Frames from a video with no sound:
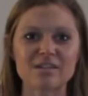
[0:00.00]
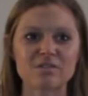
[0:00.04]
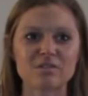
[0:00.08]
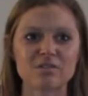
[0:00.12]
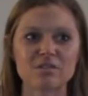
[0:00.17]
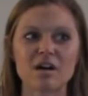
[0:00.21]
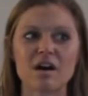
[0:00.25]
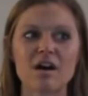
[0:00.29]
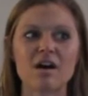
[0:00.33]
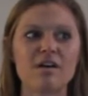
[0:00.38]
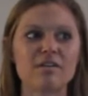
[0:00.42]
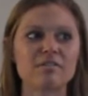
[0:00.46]

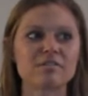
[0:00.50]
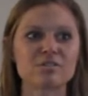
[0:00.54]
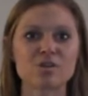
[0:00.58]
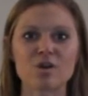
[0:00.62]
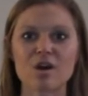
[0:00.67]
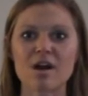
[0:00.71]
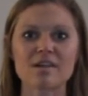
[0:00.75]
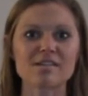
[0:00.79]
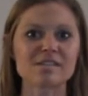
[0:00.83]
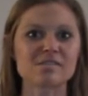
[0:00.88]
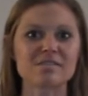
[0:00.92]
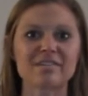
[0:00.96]
love
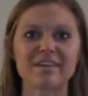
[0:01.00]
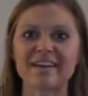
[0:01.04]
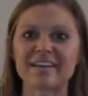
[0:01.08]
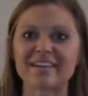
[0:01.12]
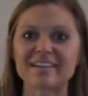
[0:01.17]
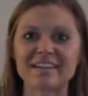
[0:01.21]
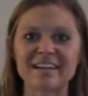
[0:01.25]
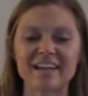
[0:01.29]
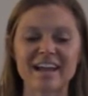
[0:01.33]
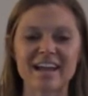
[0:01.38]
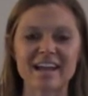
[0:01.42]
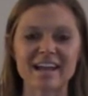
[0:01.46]
CrossFit
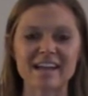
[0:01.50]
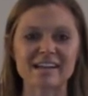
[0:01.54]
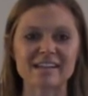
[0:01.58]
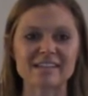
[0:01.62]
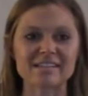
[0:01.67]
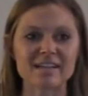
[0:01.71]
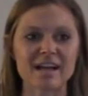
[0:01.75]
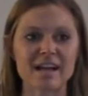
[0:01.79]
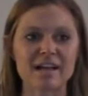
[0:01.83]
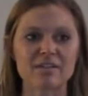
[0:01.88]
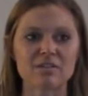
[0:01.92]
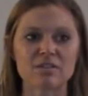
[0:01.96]

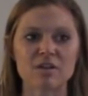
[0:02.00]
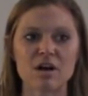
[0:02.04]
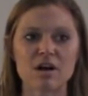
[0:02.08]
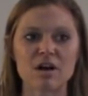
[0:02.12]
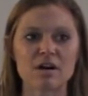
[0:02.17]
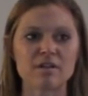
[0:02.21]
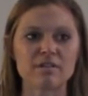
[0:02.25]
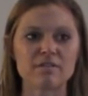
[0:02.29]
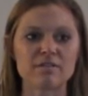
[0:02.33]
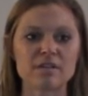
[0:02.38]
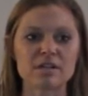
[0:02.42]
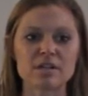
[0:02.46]
and I
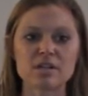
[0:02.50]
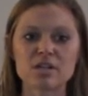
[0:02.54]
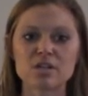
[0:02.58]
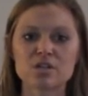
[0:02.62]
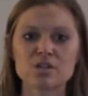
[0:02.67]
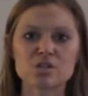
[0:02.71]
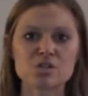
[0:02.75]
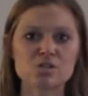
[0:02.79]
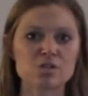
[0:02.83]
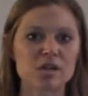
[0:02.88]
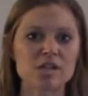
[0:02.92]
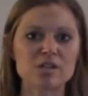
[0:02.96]
love
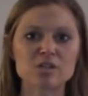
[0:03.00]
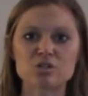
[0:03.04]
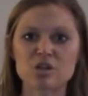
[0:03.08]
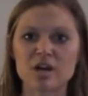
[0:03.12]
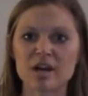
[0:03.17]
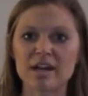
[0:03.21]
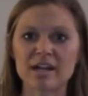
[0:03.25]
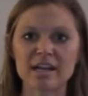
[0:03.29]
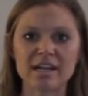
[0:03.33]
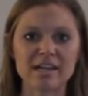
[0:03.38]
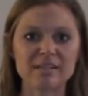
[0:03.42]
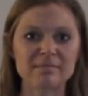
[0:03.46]
strength
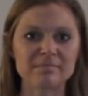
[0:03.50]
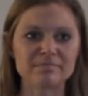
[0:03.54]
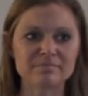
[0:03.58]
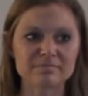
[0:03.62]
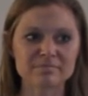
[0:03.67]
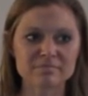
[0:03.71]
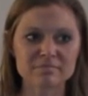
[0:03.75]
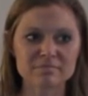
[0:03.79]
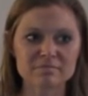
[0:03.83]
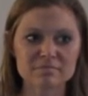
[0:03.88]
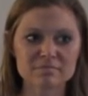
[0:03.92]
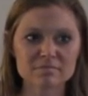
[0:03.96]
training.
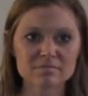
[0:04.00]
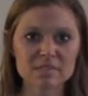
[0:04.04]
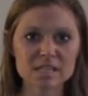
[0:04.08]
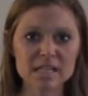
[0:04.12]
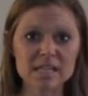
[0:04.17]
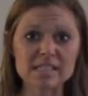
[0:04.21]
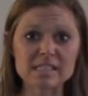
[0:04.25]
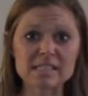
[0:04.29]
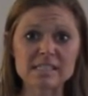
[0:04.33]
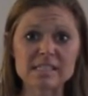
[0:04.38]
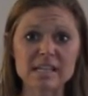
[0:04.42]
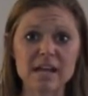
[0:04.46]

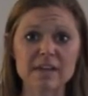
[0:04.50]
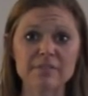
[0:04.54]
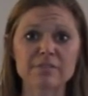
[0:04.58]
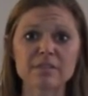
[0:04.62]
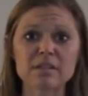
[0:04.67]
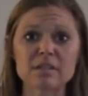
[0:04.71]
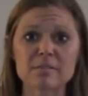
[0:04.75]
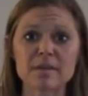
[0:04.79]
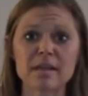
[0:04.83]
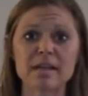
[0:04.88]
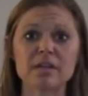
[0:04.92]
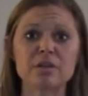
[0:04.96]
It's
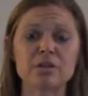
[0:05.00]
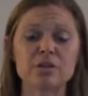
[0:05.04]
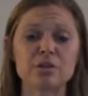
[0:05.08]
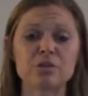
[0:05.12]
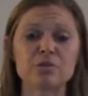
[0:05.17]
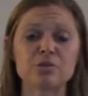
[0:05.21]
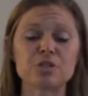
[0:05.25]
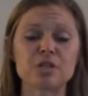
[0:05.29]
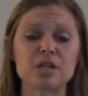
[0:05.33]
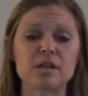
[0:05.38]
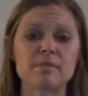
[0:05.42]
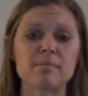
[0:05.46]
definitely made a
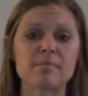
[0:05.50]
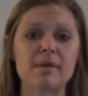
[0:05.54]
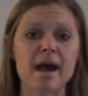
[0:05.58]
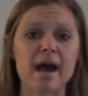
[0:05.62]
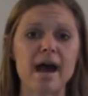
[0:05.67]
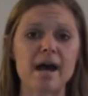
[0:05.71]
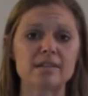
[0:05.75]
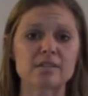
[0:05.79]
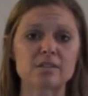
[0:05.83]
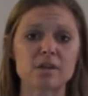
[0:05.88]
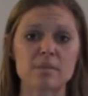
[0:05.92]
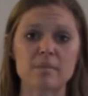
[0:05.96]
huge
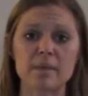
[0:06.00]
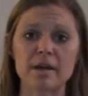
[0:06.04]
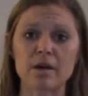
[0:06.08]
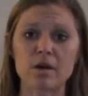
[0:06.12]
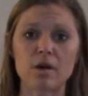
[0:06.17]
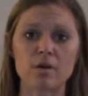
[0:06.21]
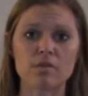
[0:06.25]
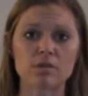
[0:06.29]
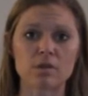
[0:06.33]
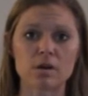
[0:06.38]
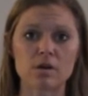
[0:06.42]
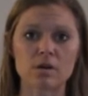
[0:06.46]
impact on my
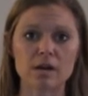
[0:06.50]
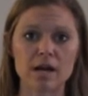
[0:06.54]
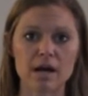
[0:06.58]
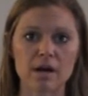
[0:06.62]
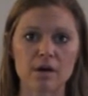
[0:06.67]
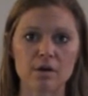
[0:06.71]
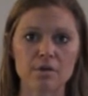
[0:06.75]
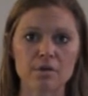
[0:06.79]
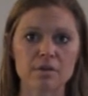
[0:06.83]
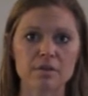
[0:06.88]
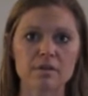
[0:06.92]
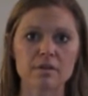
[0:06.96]
overall
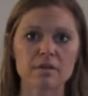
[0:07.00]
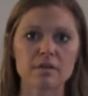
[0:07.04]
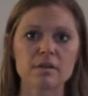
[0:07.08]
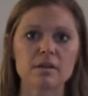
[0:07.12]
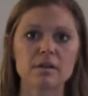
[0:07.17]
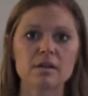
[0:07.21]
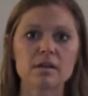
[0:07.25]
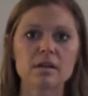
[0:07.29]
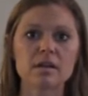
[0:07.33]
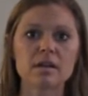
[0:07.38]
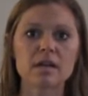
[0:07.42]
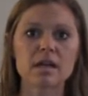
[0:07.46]
health.
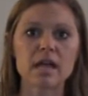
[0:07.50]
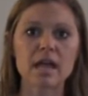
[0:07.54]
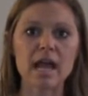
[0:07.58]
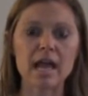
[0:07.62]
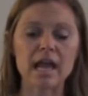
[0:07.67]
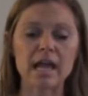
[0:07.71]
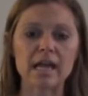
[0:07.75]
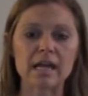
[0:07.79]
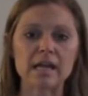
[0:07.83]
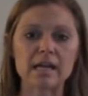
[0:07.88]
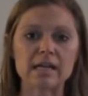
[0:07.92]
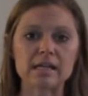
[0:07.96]

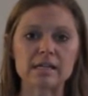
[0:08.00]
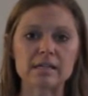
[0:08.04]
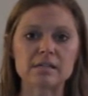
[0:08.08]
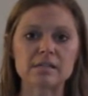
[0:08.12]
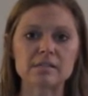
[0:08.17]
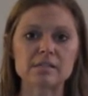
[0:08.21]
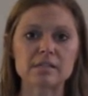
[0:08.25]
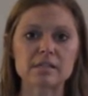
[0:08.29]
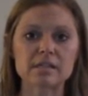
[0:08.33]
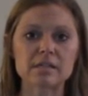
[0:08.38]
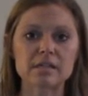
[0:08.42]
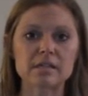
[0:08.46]

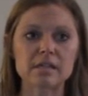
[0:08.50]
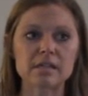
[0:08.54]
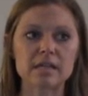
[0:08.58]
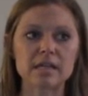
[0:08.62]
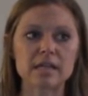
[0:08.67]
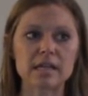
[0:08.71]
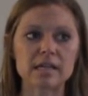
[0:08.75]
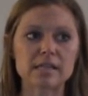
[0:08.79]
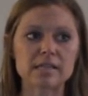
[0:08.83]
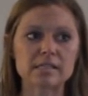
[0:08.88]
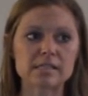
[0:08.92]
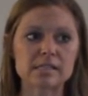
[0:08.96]
And
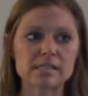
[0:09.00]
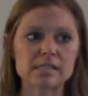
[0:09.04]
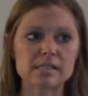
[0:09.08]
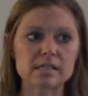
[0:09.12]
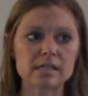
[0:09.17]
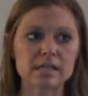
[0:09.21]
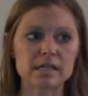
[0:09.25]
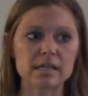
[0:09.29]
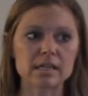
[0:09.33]
it's